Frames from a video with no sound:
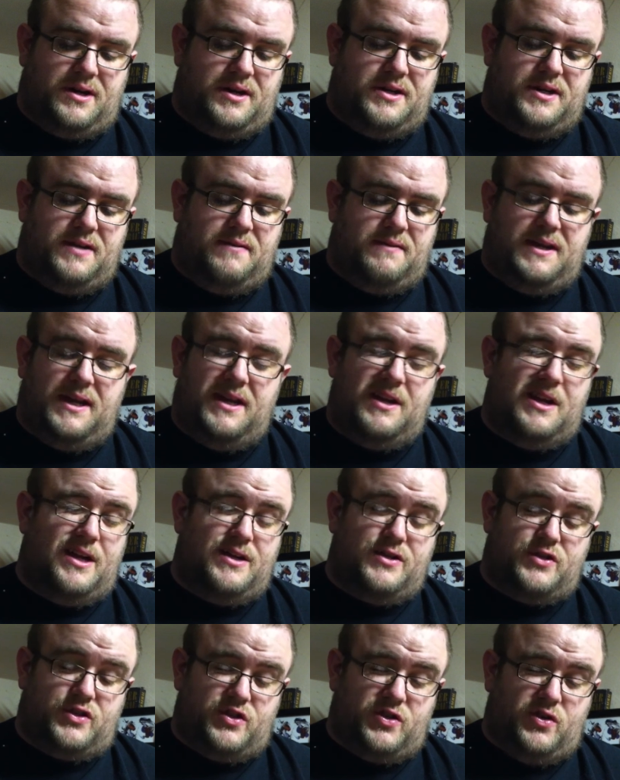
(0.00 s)
on DVD
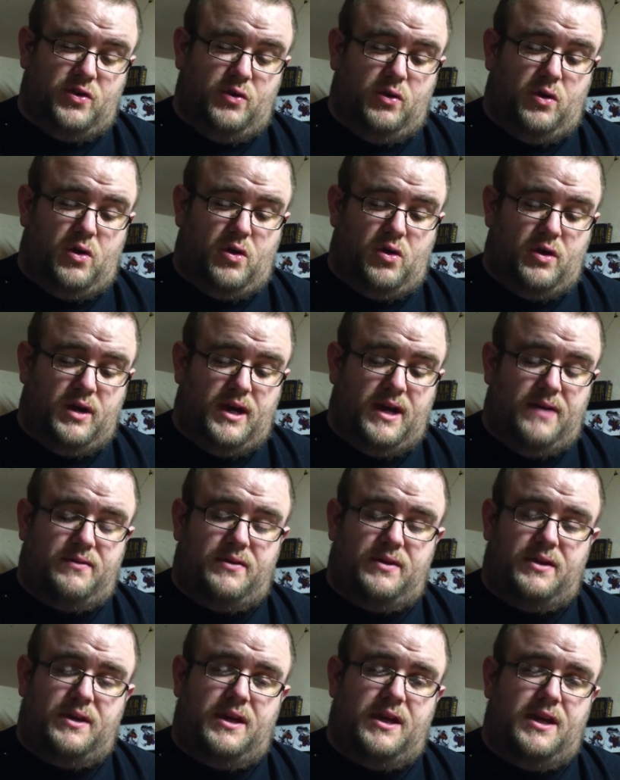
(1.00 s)
not too long
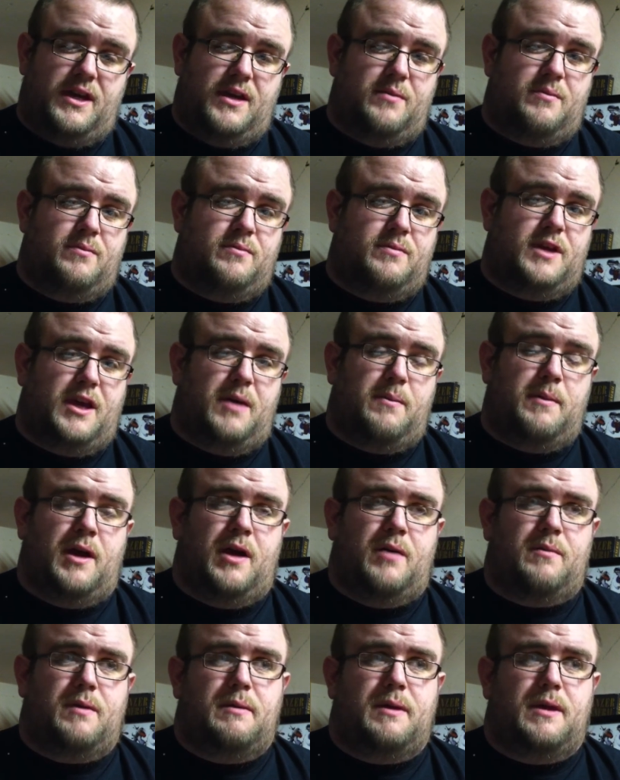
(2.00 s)
after the game came
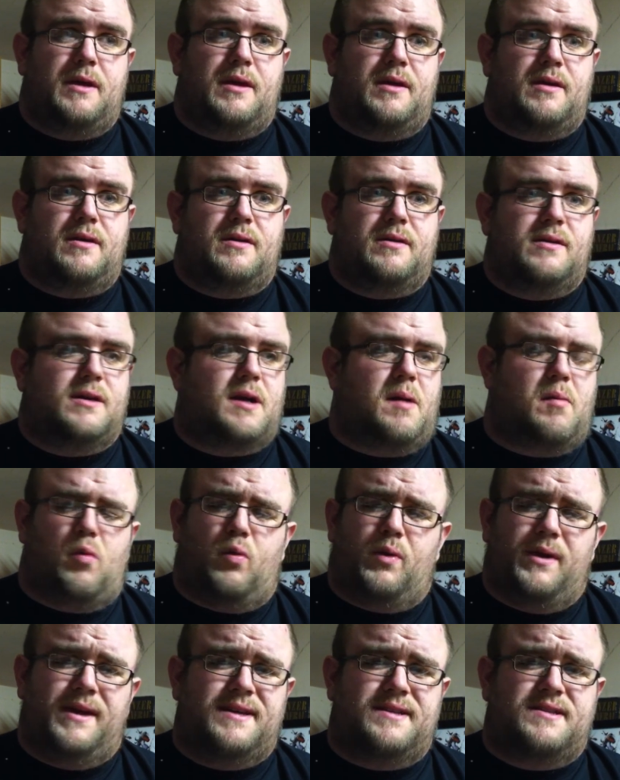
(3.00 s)
out, maybe a couple
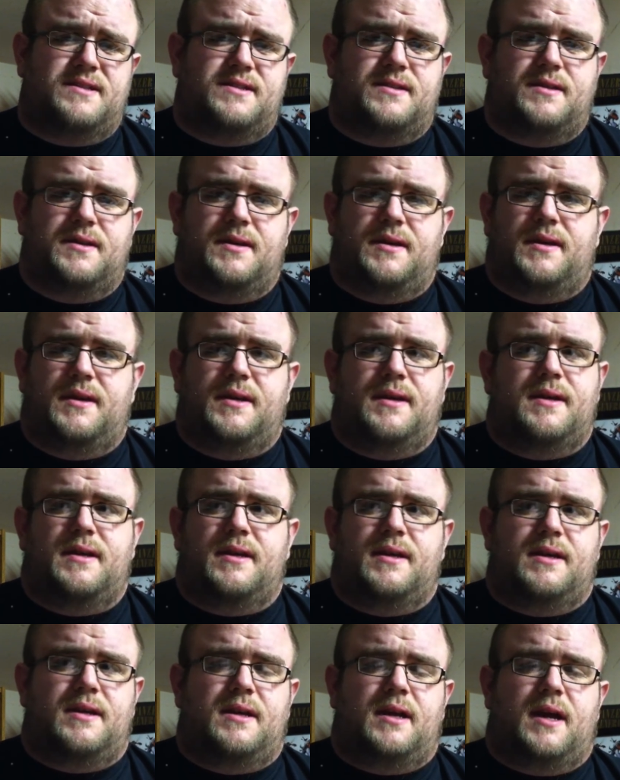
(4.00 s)
weeks.
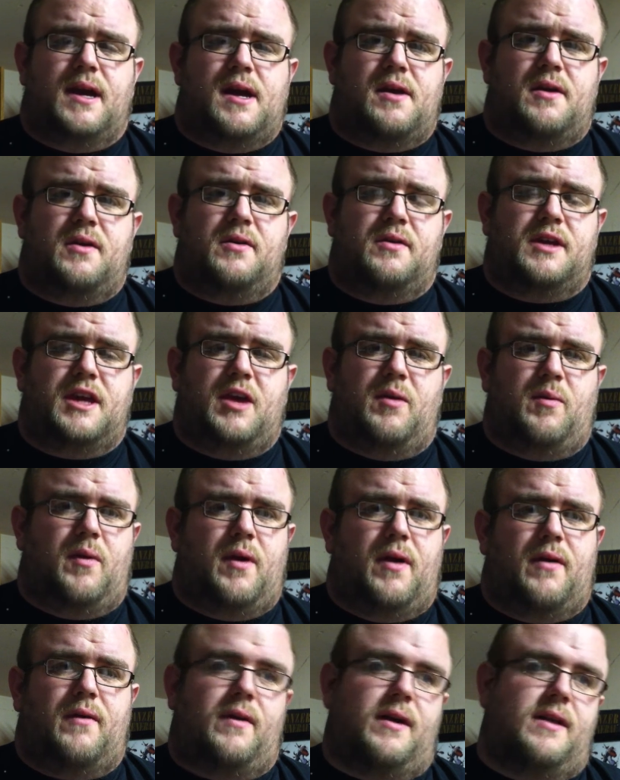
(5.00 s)
I don't know. It came
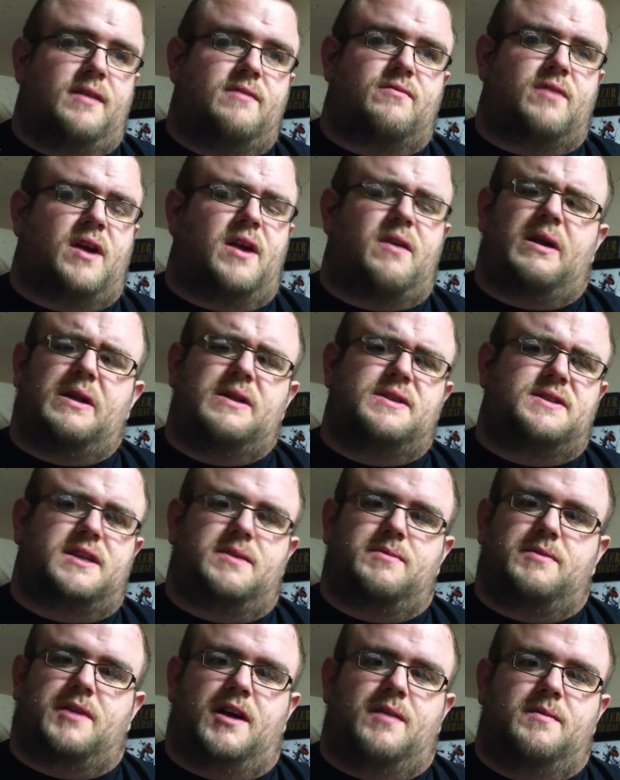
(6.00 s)
right around the
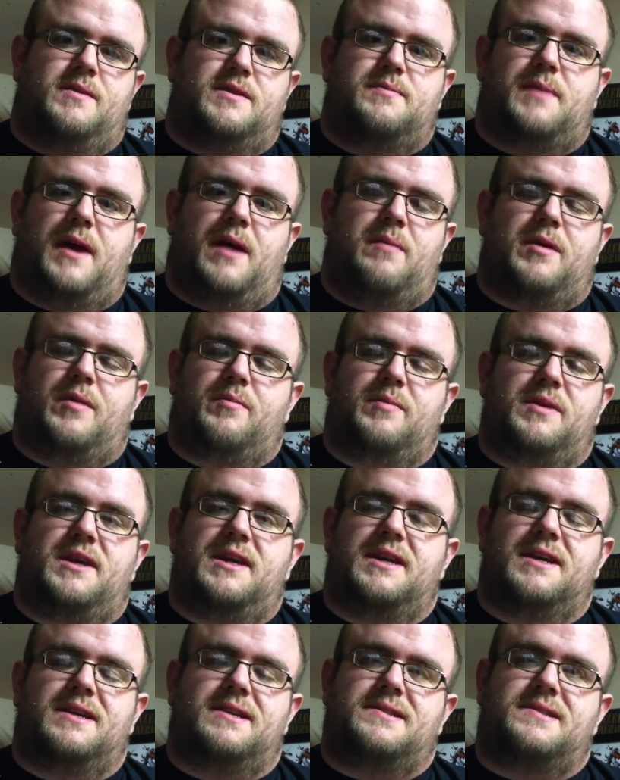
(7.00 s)
same time as Batman
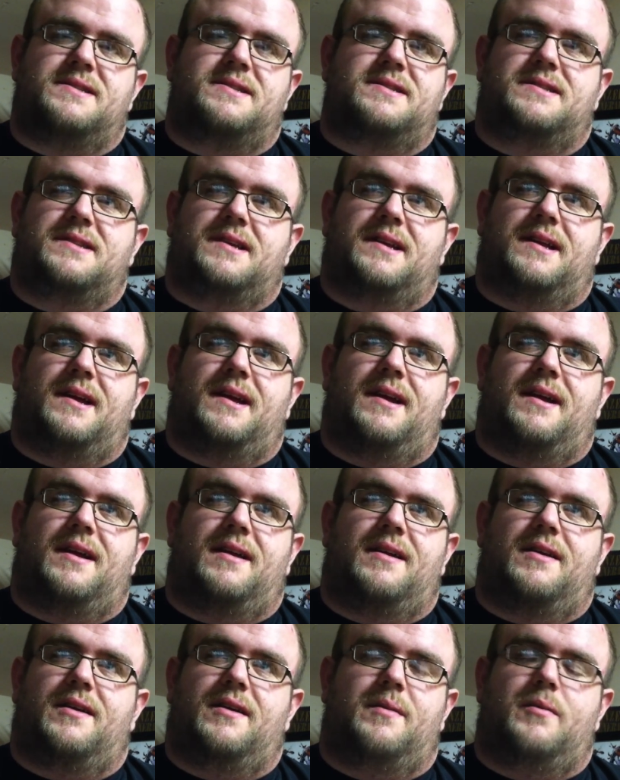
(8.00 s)
Begins,
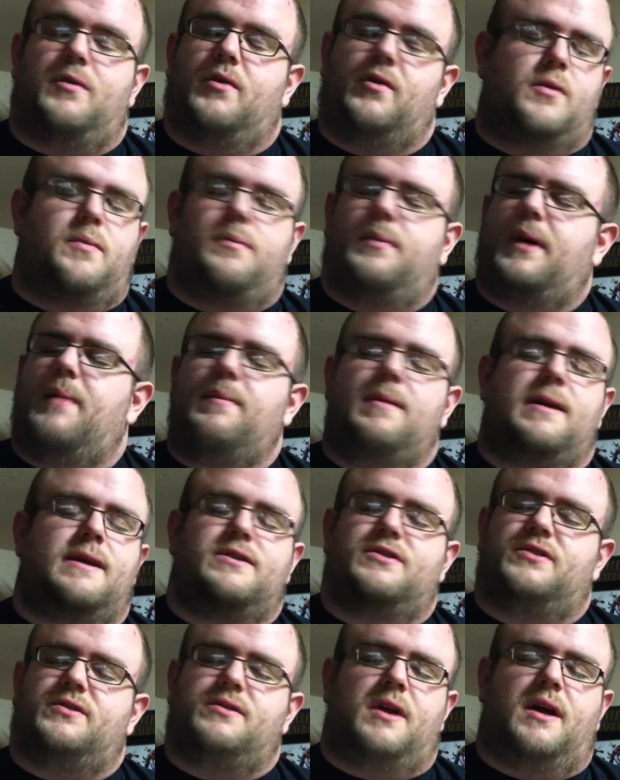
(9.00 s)
or
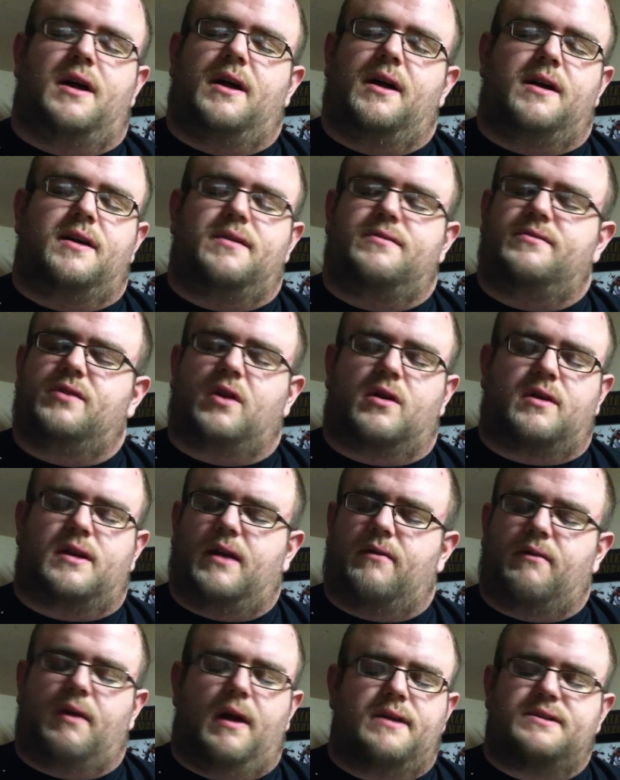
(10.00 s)
Batman Dark
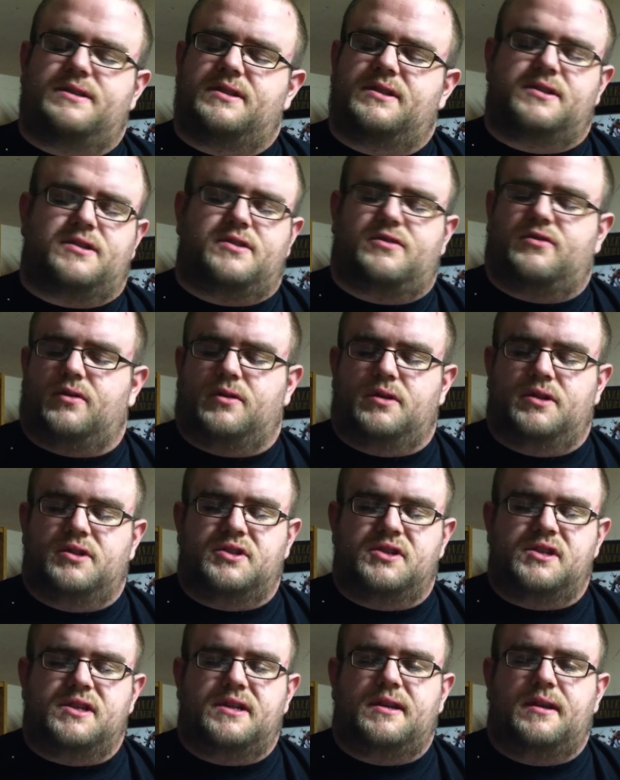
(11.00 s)
Knight Rises
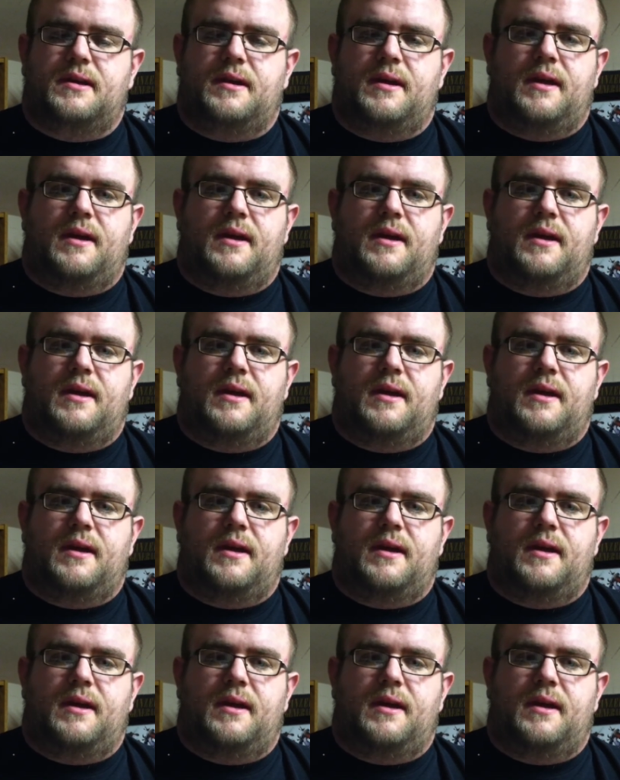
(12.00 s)
trilogy,